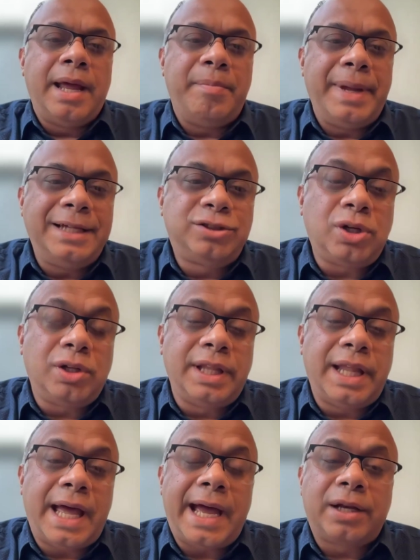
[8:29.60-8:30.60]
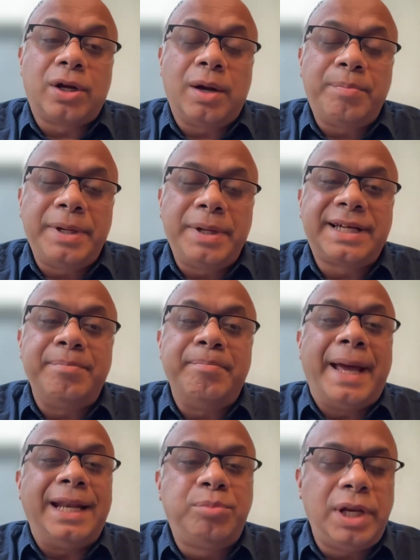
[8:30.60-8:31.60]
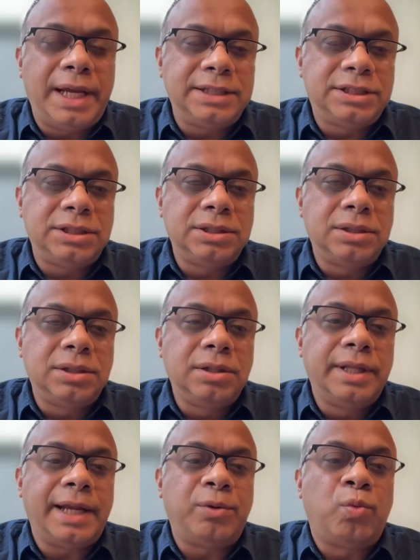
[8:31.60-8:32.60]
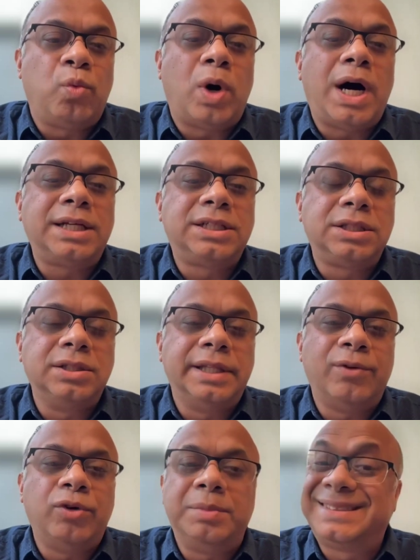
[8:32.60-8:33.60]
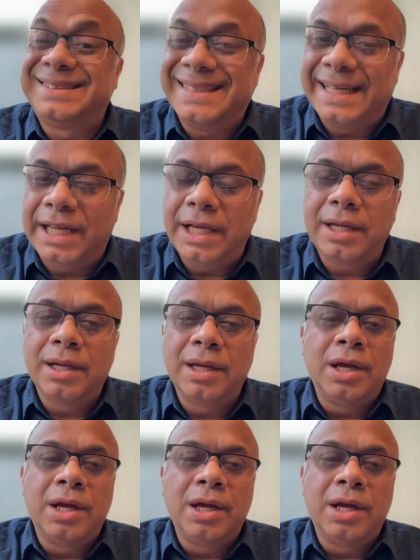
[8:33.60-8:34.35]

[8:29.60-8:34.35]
based on that, companies can manipulate that what they will be seeing,